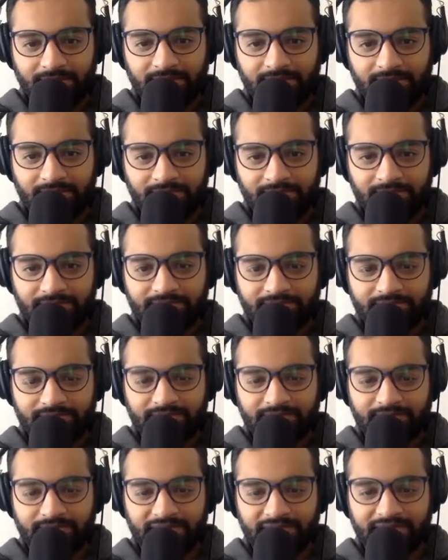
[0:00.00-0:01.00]

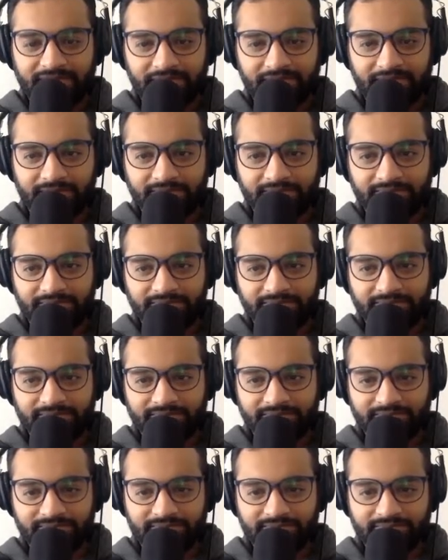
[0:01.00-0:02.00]

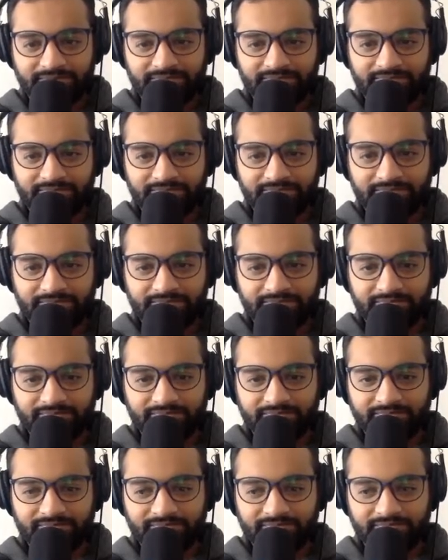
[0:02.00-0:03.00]

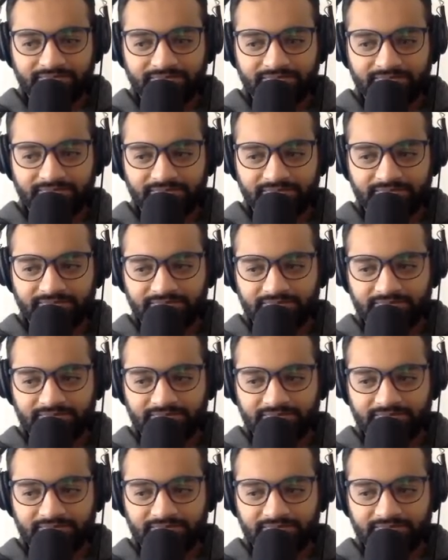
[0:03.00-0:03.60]
[no speech]